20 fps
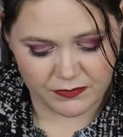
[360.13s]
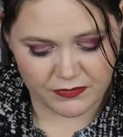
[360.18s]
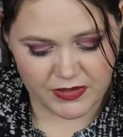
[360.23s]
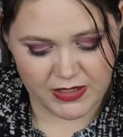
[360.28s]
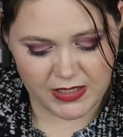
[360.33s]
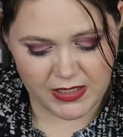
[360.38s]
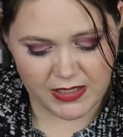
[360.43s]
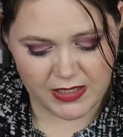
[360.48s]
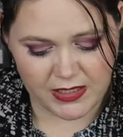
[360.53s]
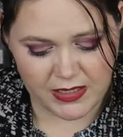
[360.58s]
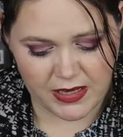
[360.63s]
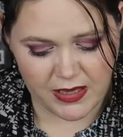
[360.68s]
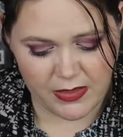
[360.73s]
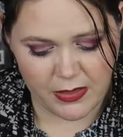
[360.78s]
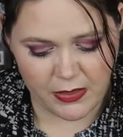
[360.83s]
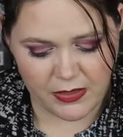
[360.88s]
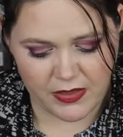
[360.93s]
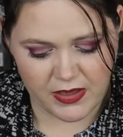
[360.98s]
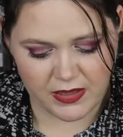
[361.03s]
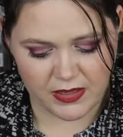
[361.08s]
The
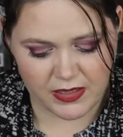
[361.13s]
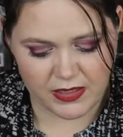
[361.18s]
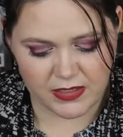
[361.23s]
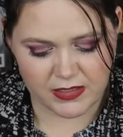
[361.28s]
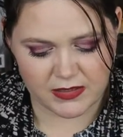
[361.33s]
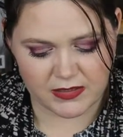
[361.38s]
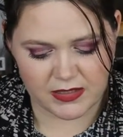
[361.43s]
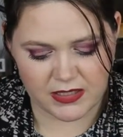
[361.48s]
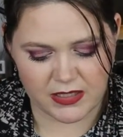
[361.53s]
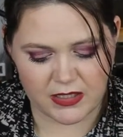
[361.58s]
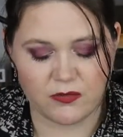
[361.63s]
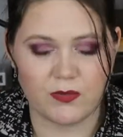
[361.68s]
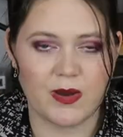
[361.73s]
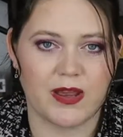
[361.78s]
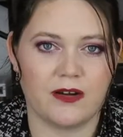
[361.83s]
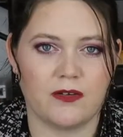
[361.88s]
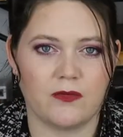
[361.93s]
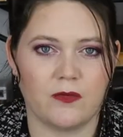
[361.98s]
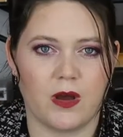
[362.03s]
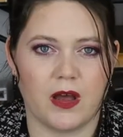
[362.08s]
other thing is the
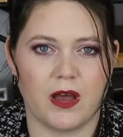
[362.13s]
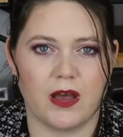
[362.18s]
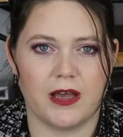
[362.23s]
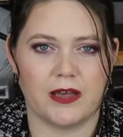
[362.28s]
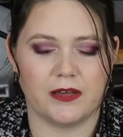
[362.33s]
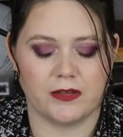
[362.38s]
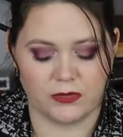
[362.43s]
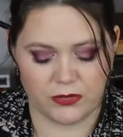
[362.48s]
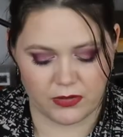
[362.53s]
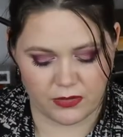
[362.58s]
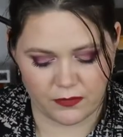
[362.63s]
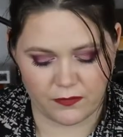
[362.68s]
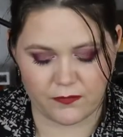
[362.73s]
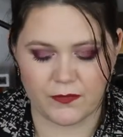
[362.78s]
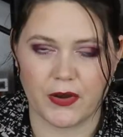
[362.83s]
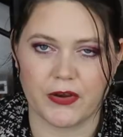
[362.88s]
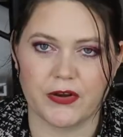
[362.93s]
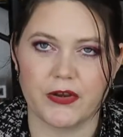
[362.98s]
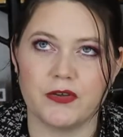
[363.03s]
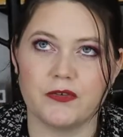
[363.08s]
Wet n Wild
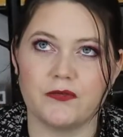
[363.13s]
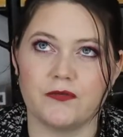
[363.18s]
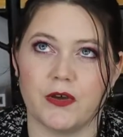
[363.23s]
Photo